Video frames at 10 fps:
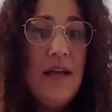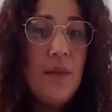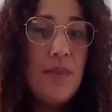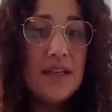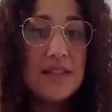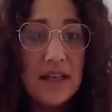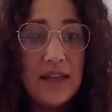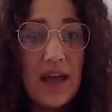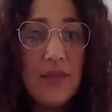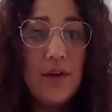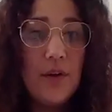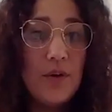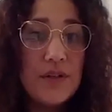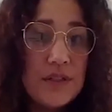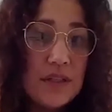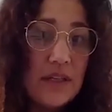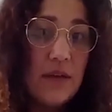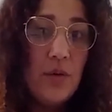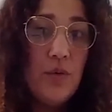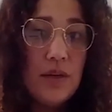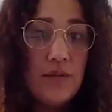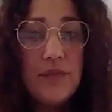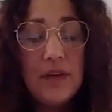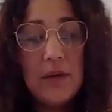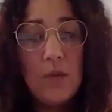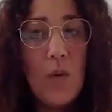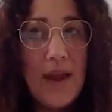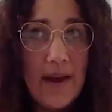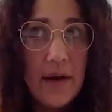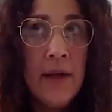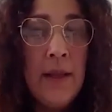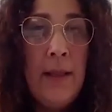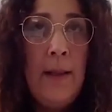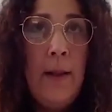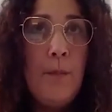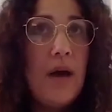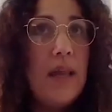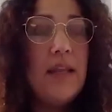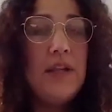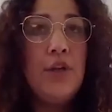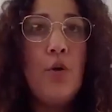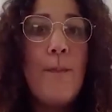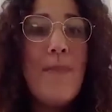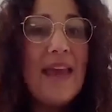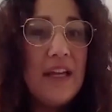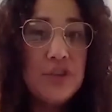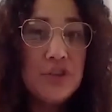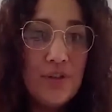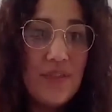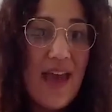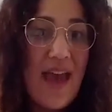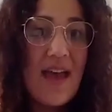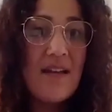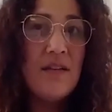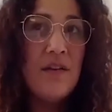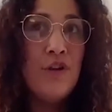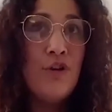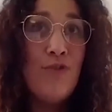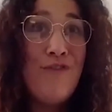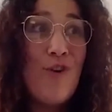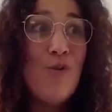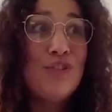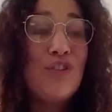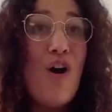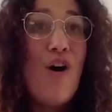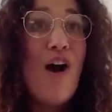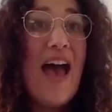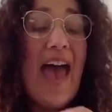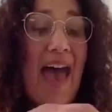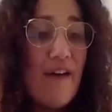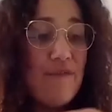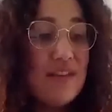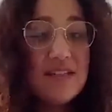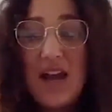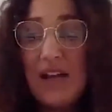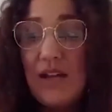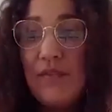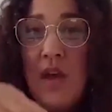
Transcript: things together or see who can fill in where. But, you know, making sure that, you know, folks have this kind of